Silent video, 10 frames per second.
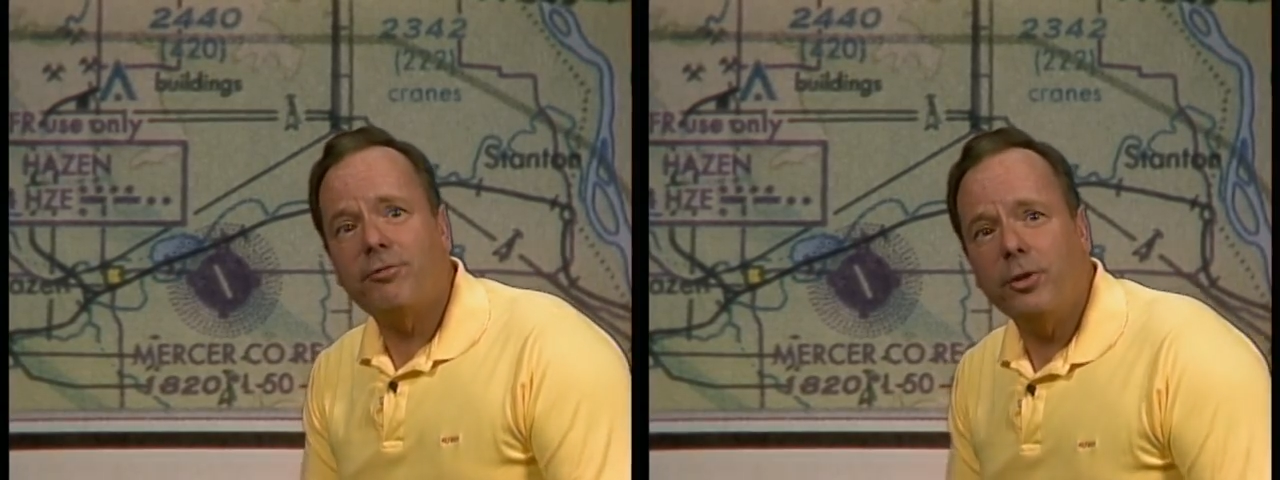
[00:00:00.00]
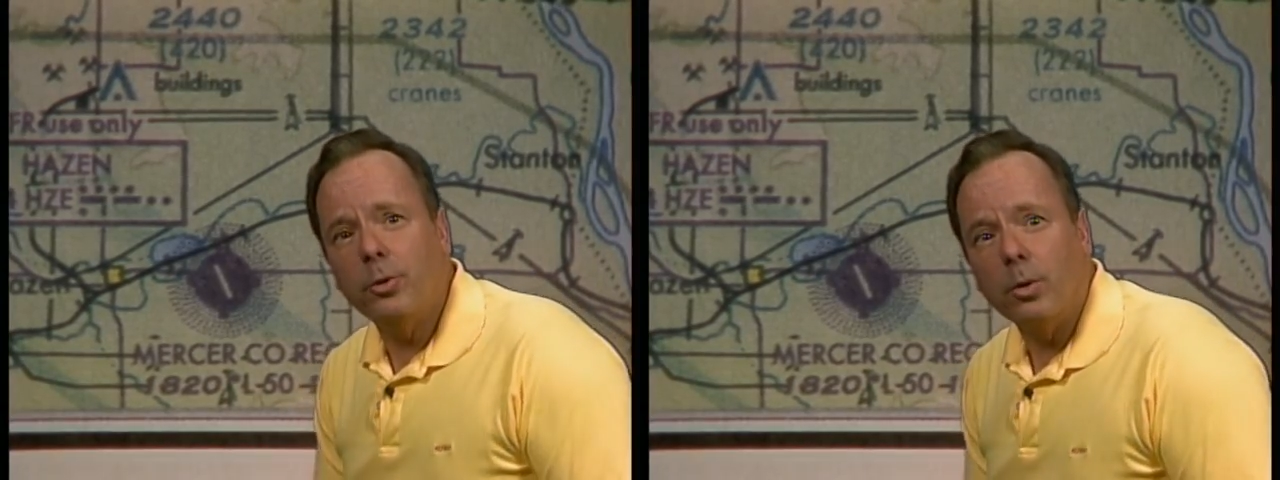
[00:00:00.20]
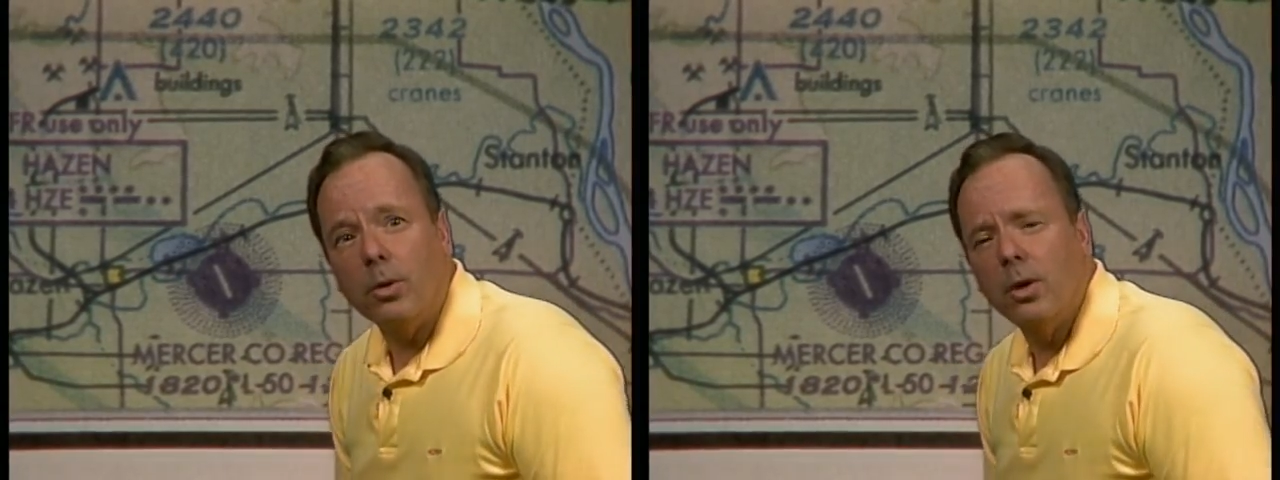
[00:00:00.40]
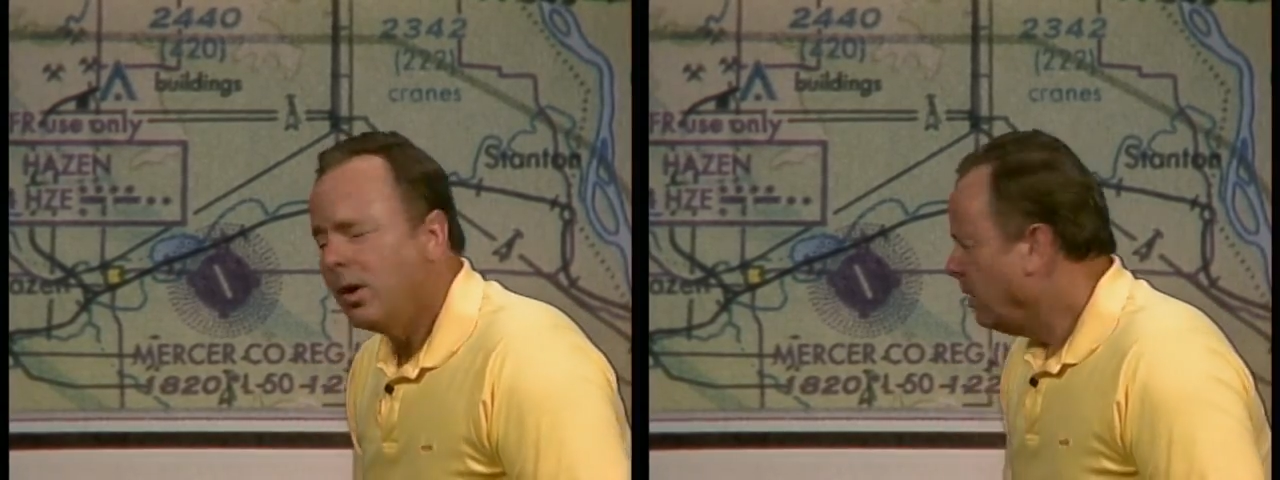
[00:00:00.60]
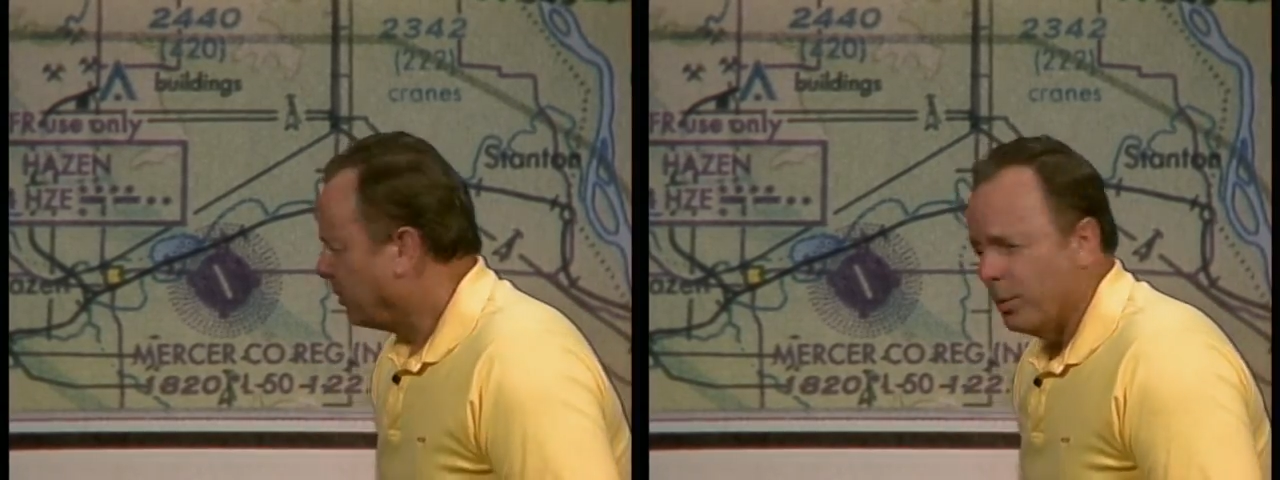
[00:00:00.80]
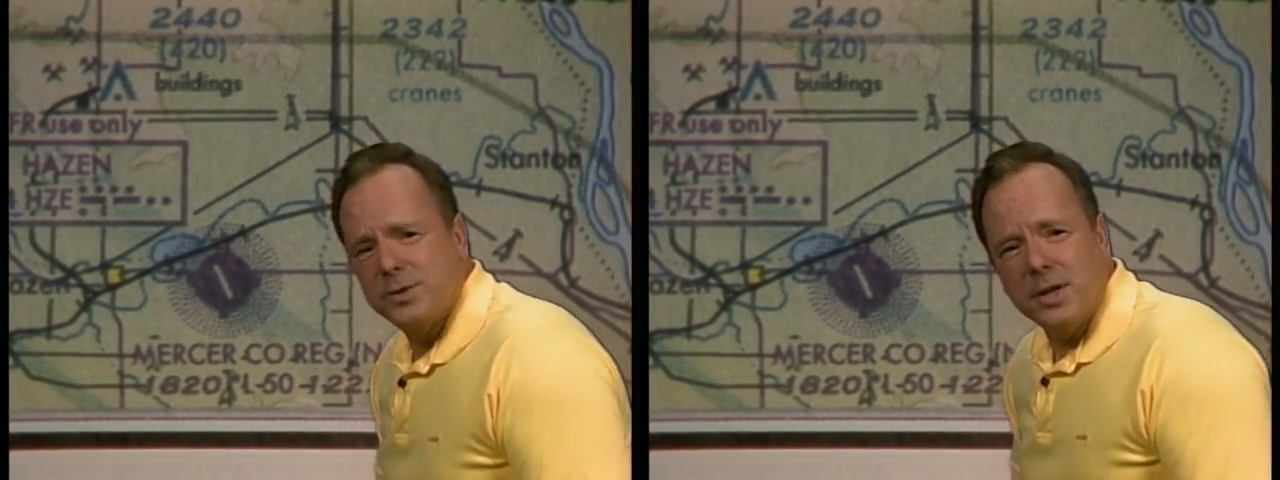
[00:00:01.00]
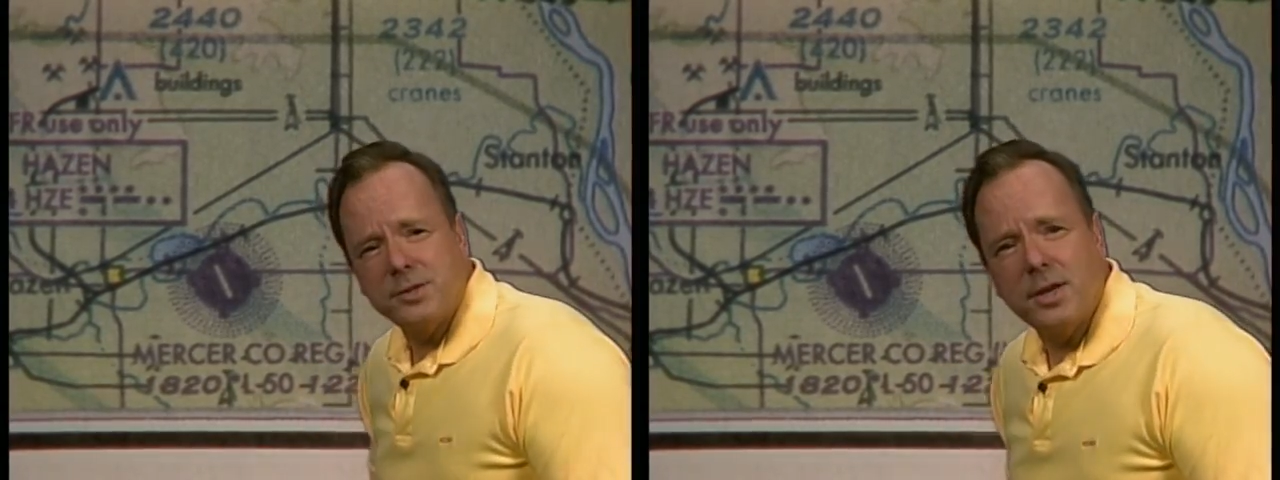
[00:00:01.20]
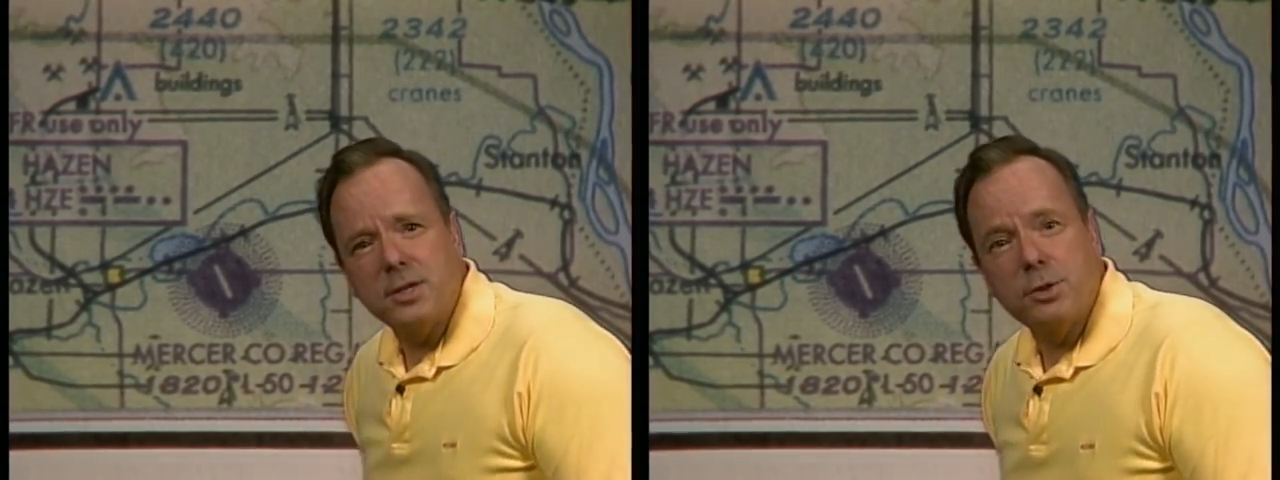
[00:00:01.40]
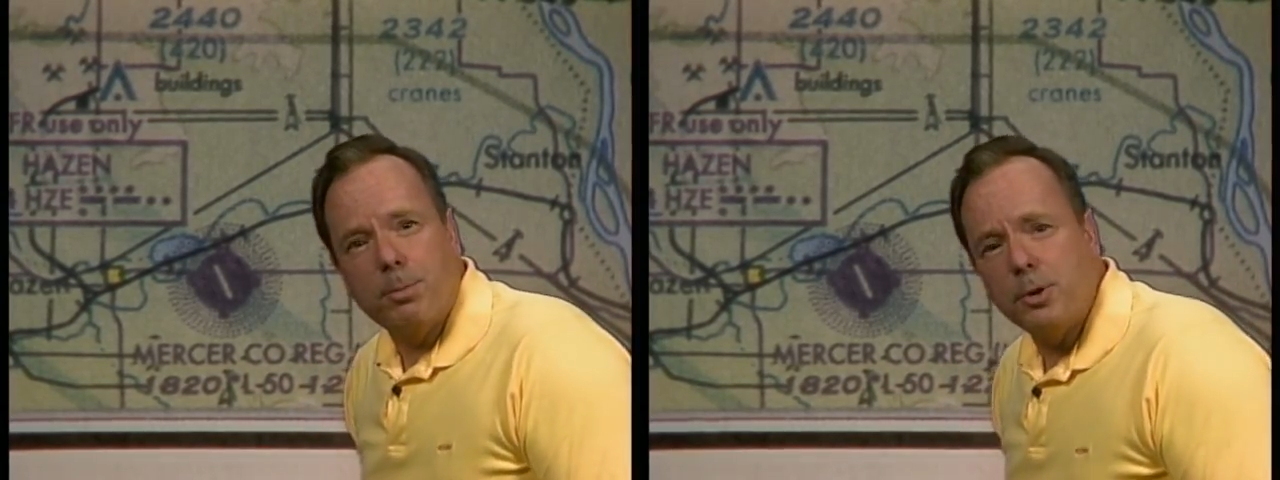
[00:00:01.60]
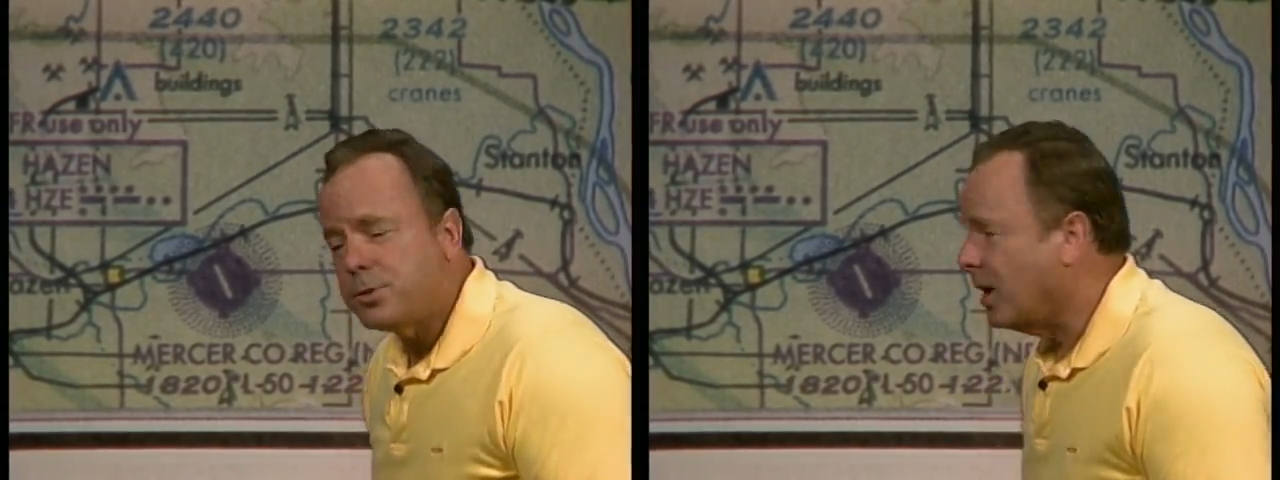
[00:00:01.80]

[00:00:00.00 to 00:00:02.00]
fuel. The reason I say supposed to